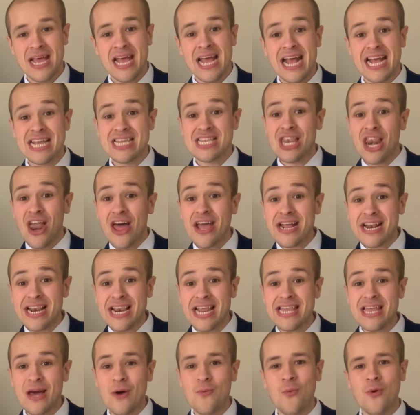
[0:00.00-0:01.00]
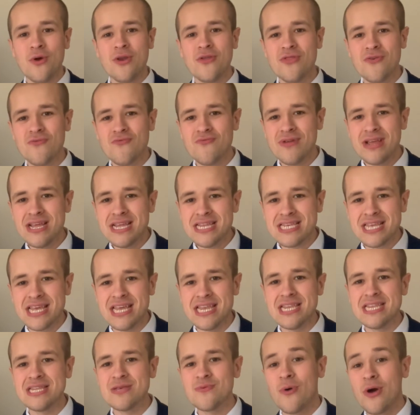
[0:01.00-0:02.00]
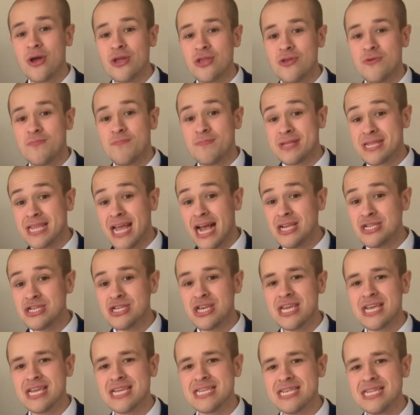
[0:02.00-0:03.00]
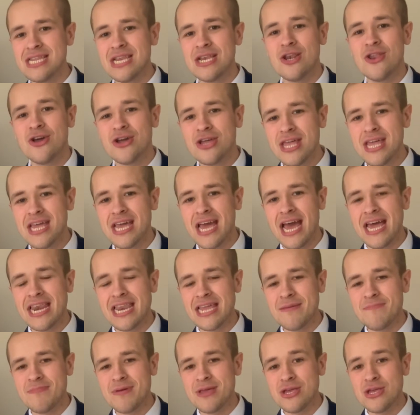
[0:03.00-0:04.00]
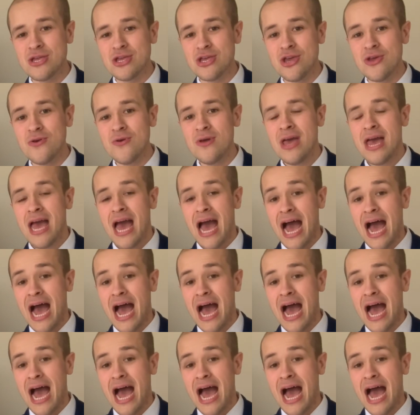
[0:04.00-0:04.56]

It's likely that one of the reasons why you potentially consider looking at an EPQ